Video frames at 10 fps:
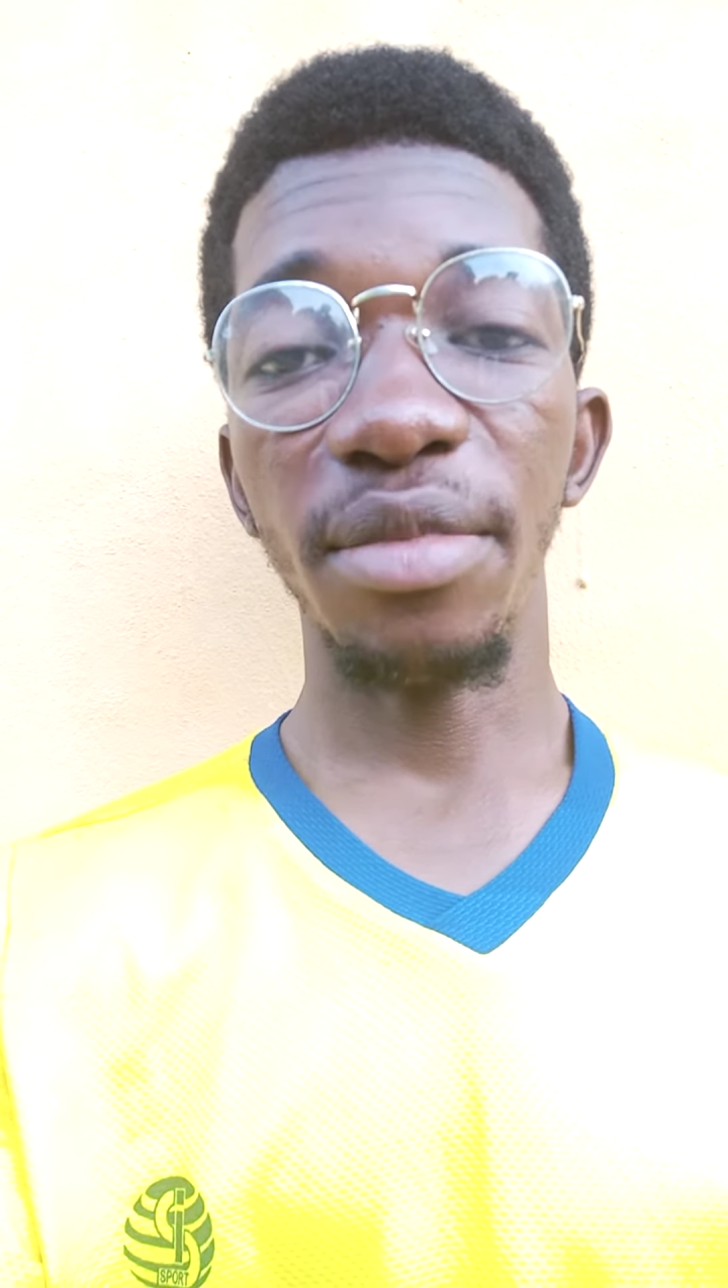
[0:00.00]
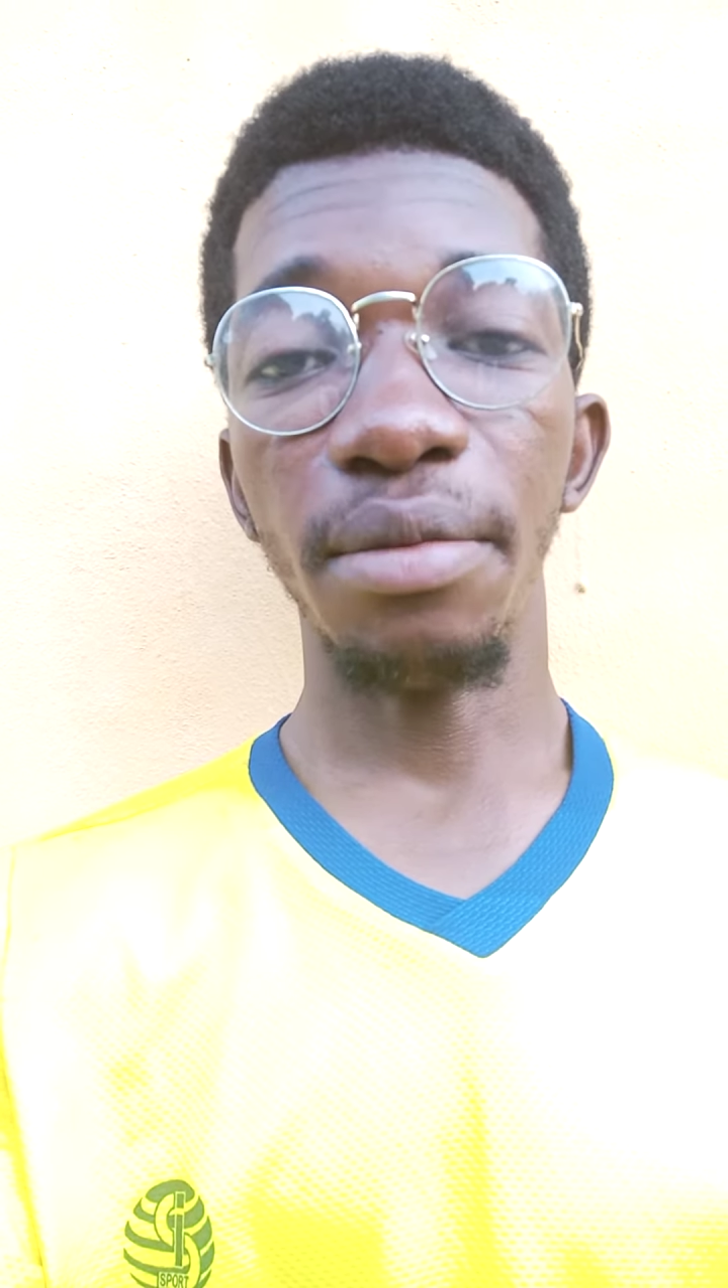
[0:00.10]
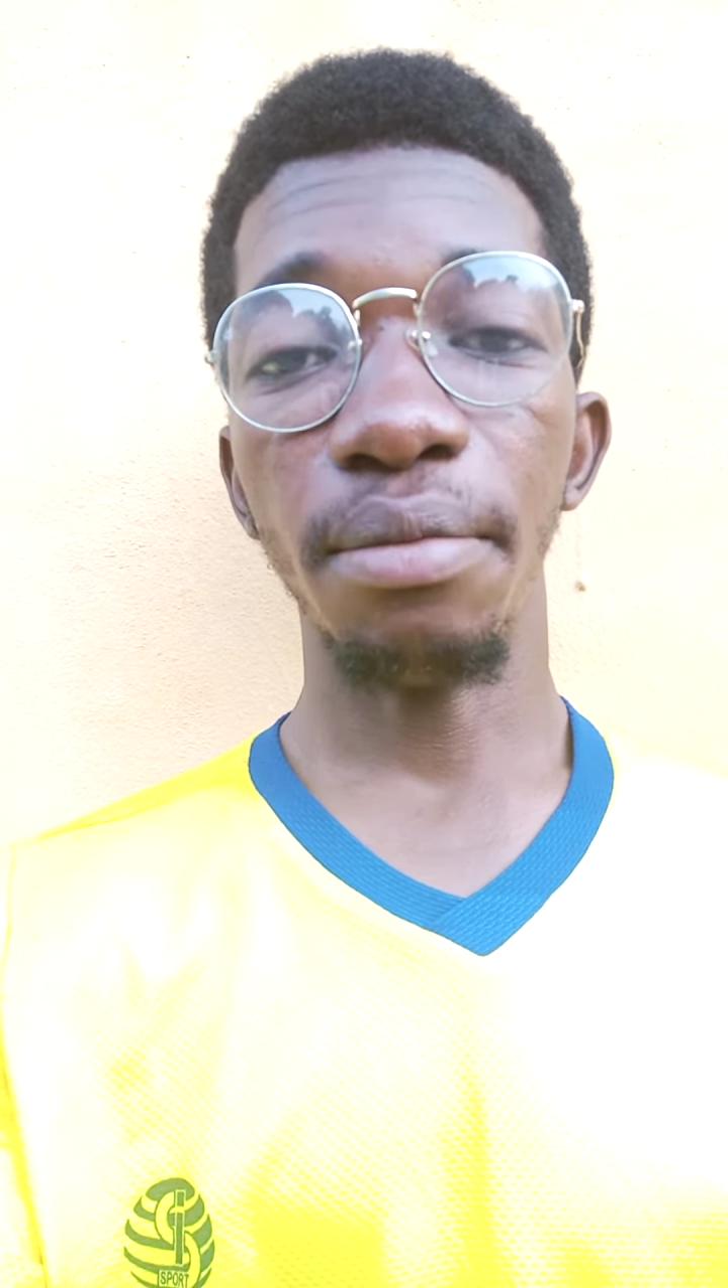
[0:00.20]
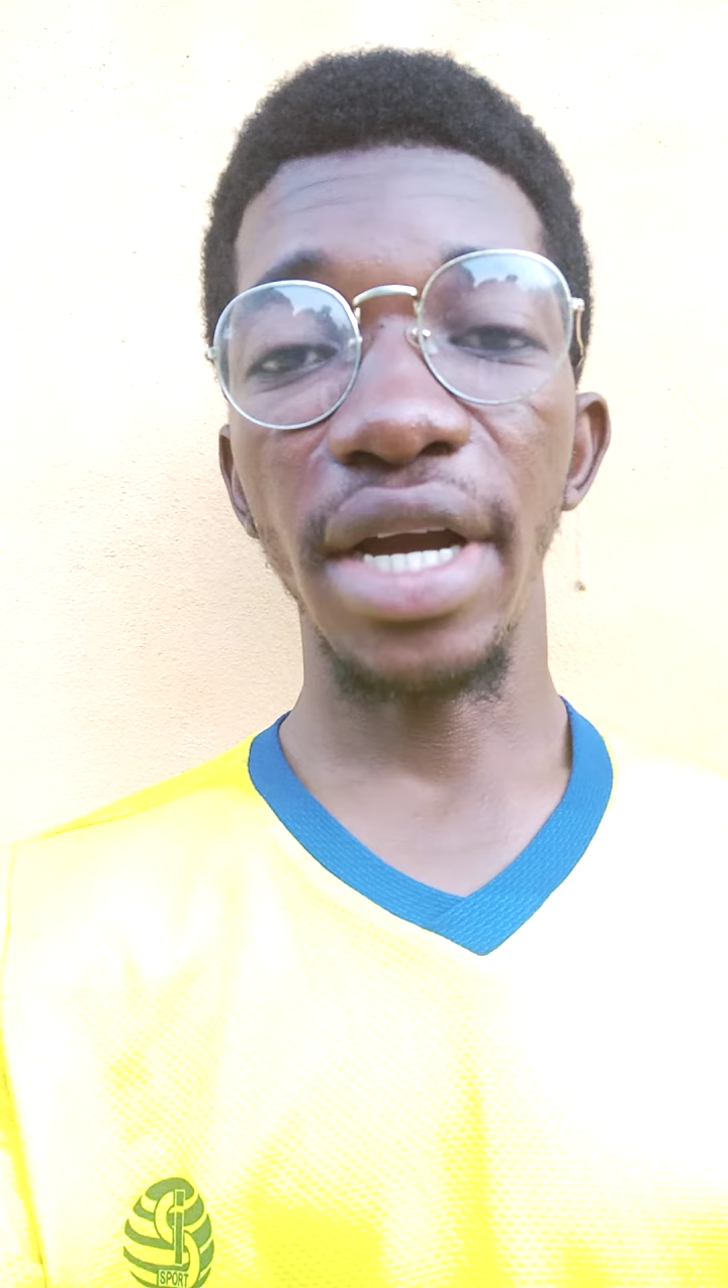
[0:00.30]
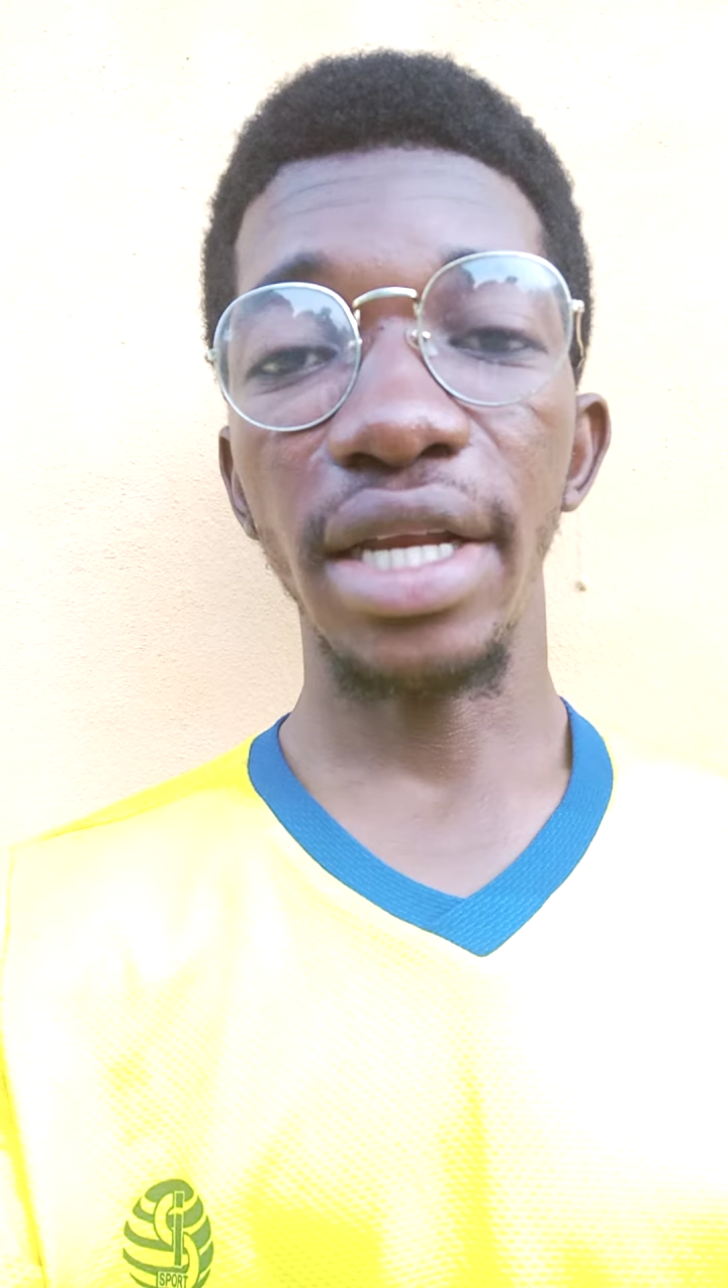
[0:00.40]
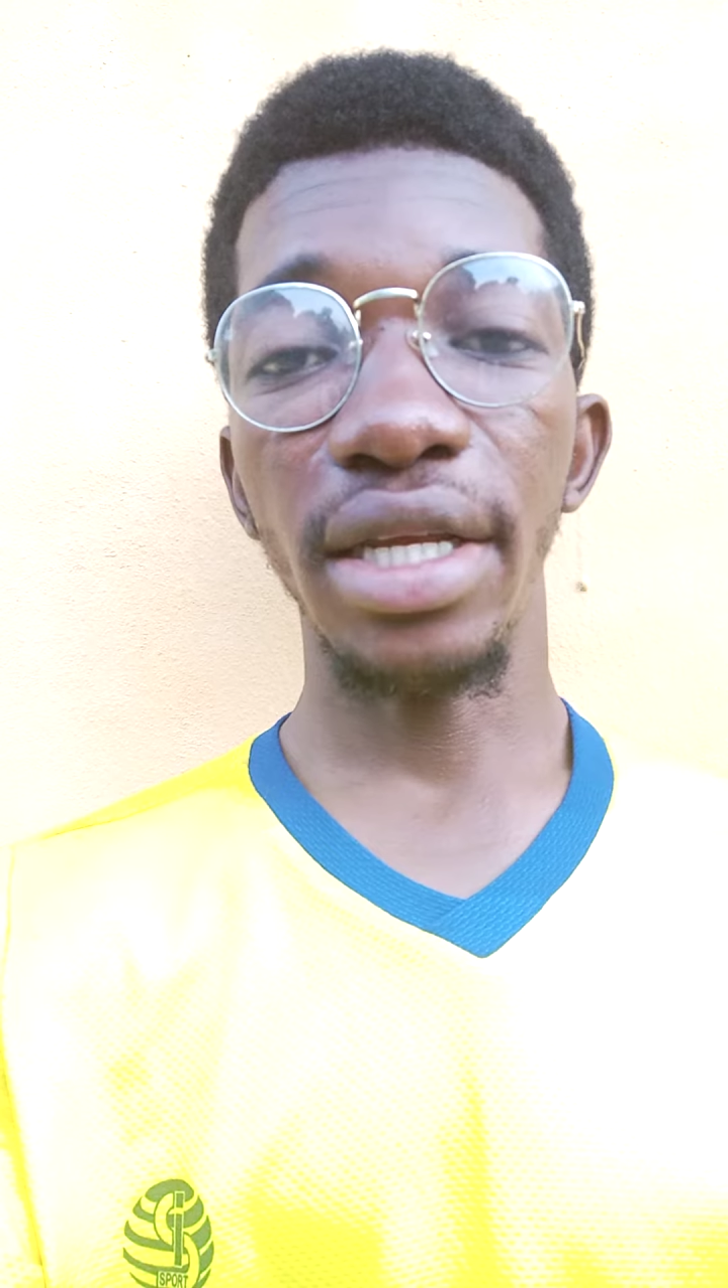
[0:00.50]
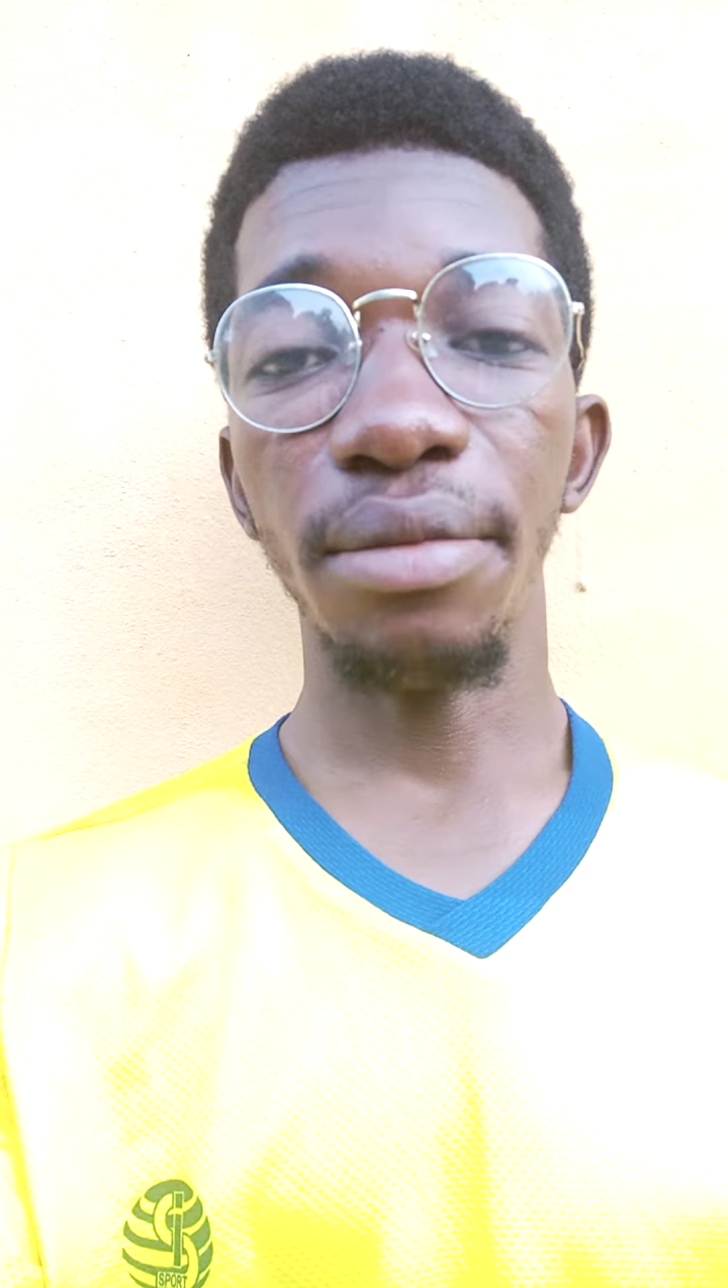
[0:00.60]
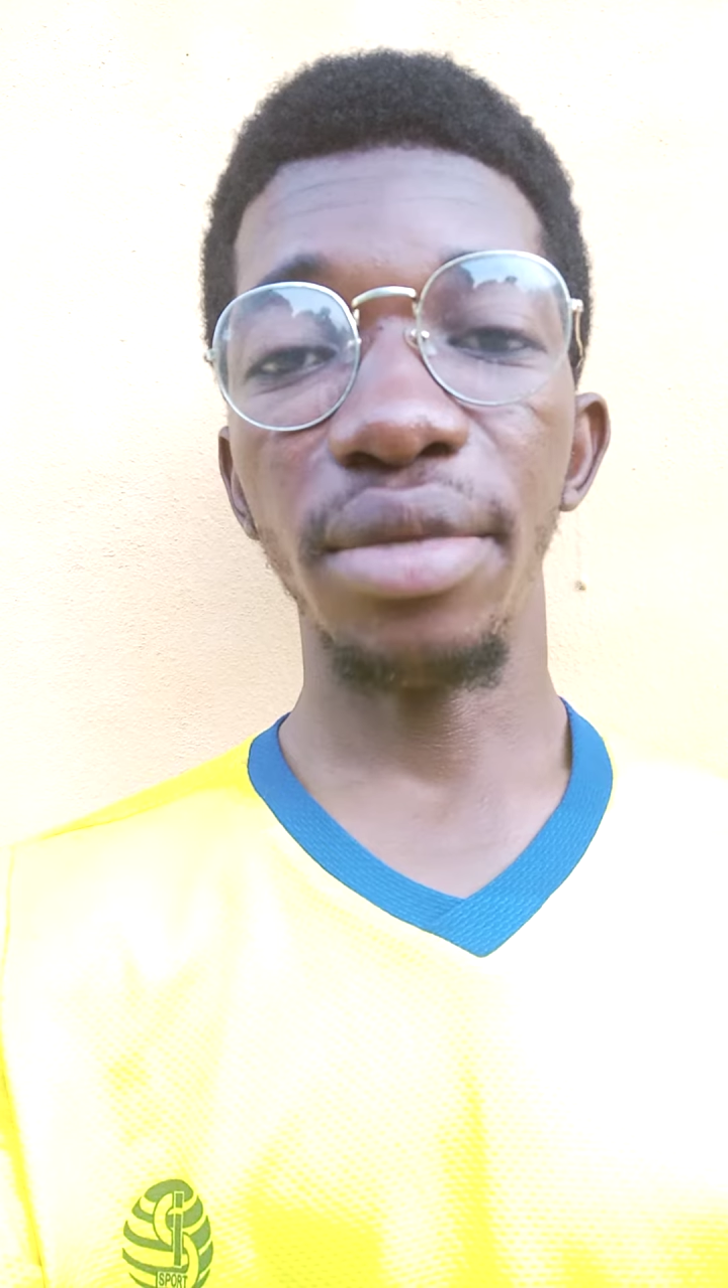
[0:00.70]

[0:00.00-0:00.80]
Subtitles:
been binding